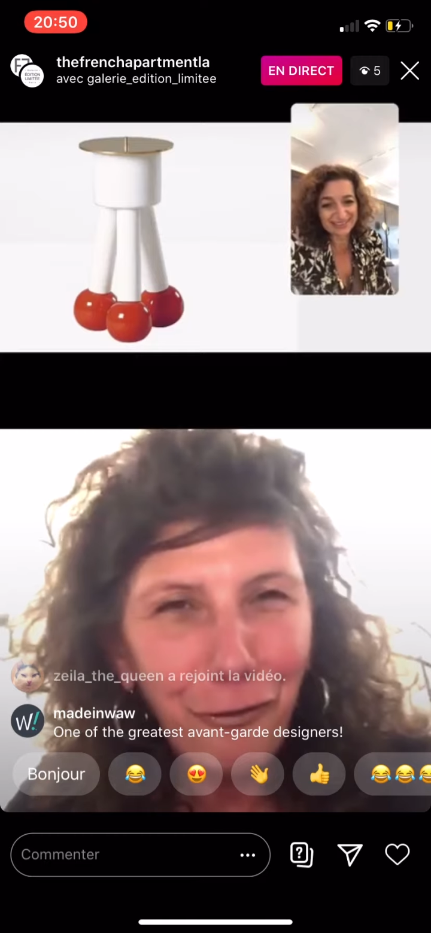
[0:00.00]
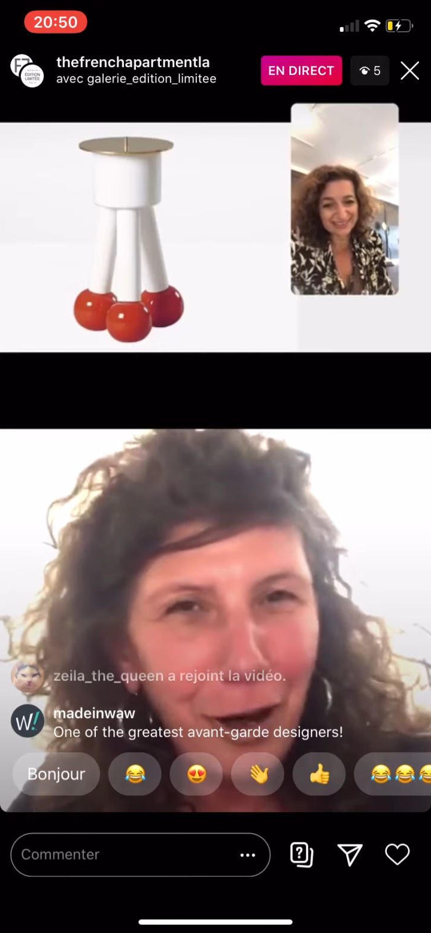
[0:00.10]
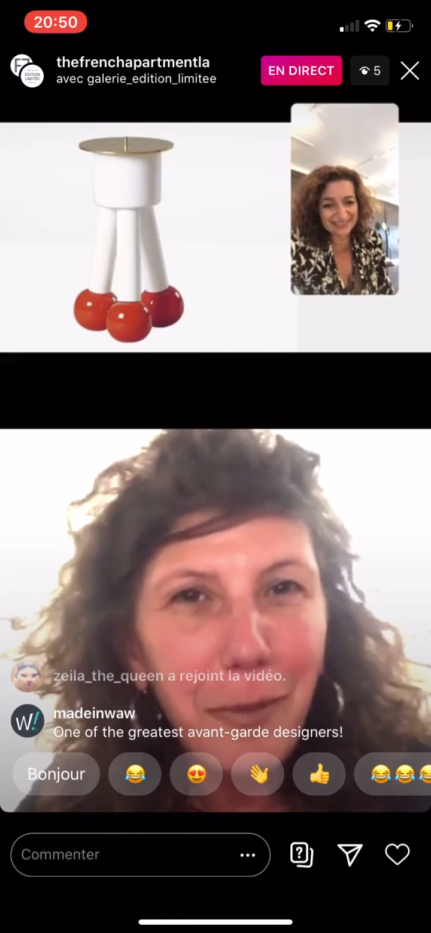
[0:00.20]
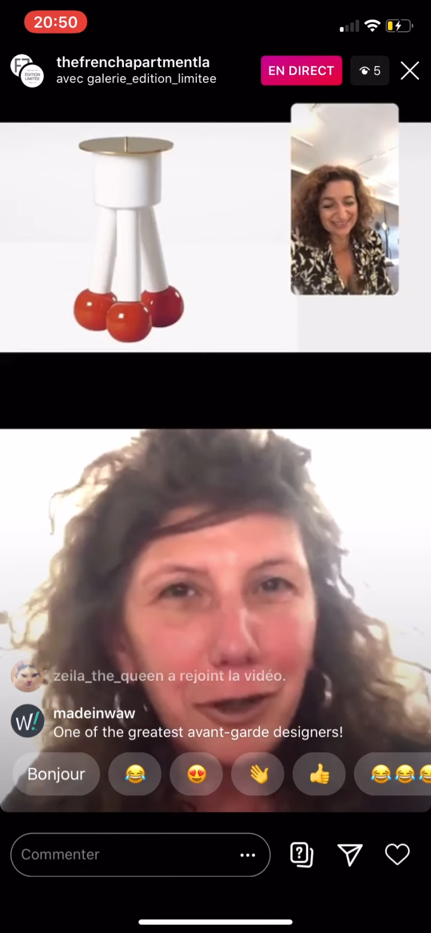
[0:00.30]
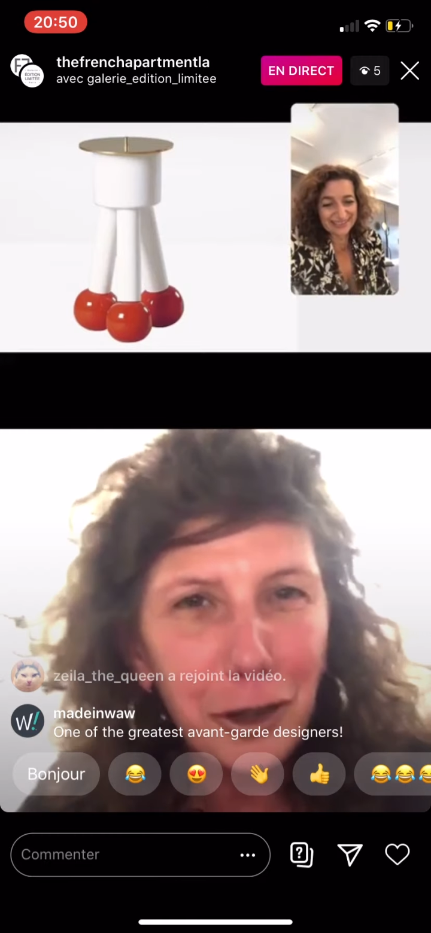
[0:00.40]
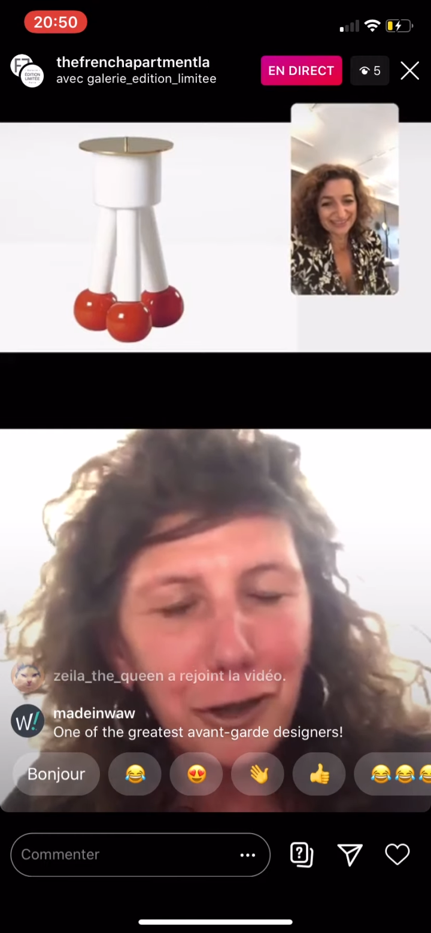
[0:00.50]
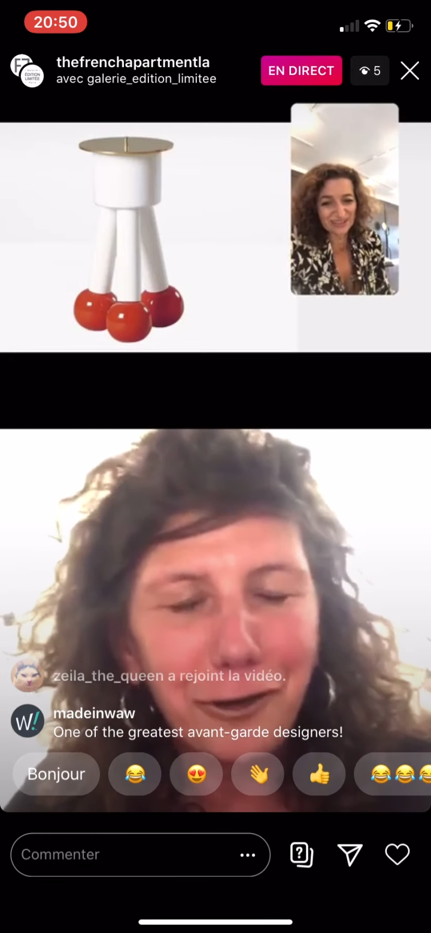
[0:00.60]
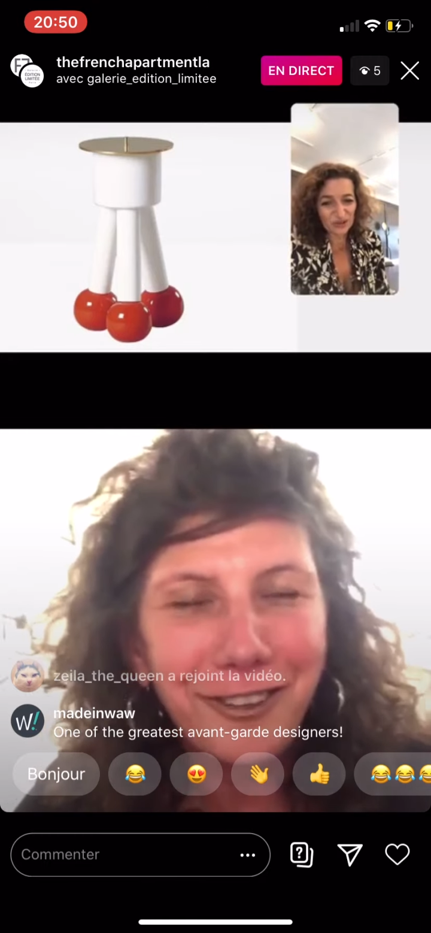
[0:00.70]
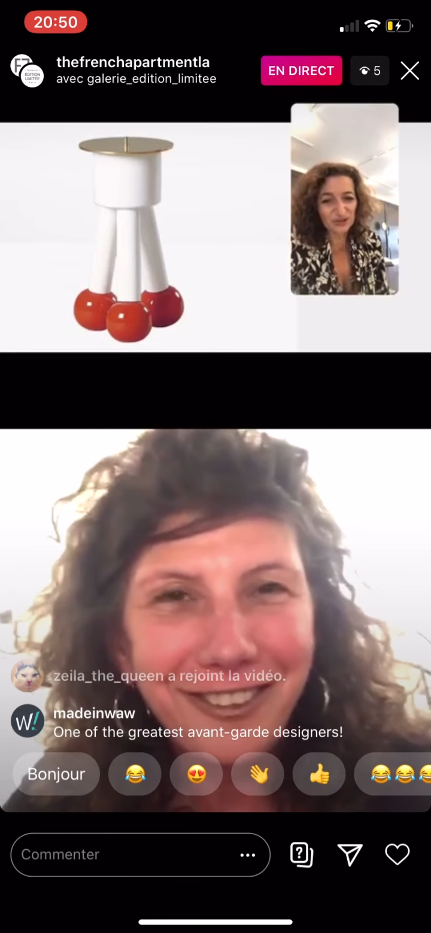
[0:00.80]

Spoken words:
famous too.